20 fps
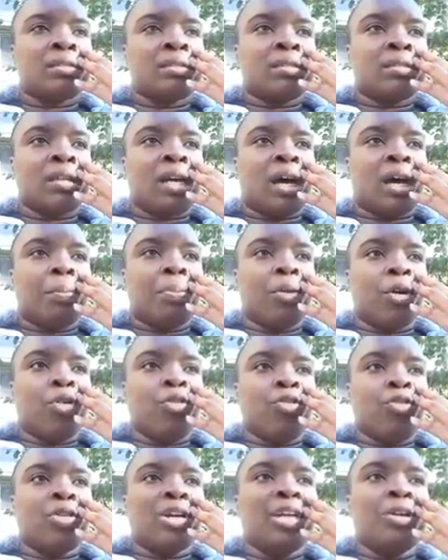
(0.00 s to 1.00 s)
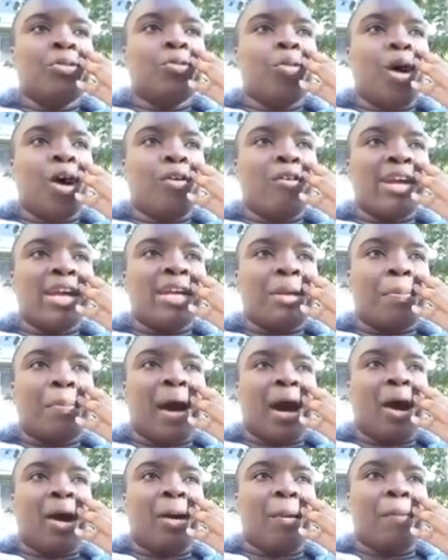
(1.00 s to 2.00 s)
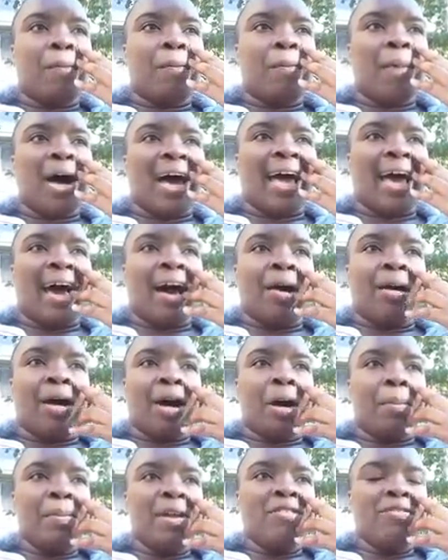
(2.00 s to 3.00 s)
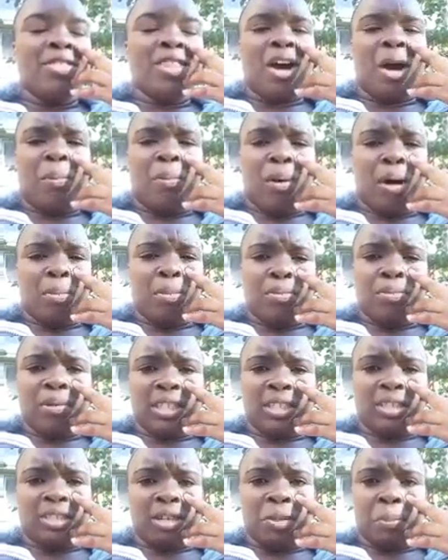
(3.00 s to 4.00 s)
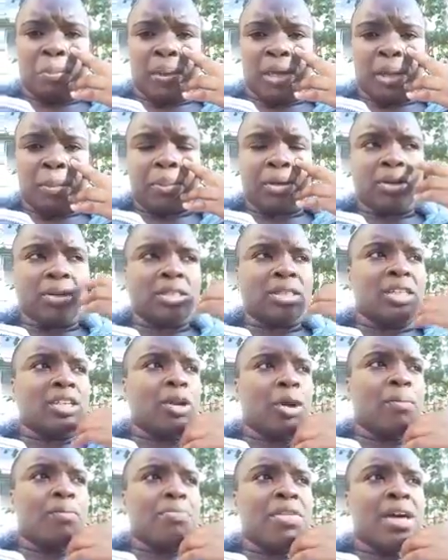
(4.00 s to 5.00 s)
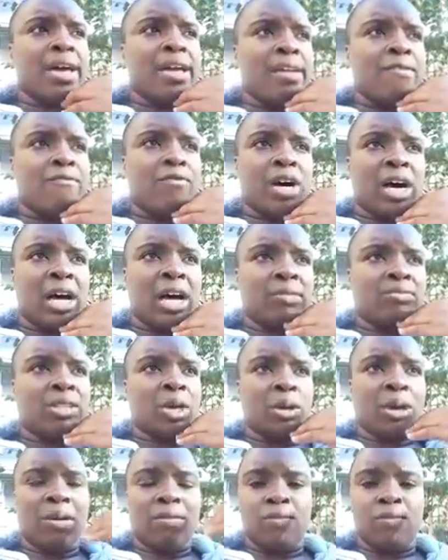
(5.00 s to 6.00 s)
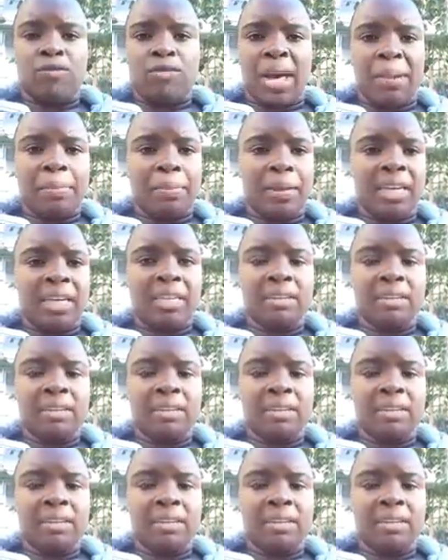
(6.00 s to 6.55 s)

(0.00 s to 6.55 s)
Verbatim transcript: I'm not really worried about my outcome, even though I probably should be because you know I'm 35, don't have a family,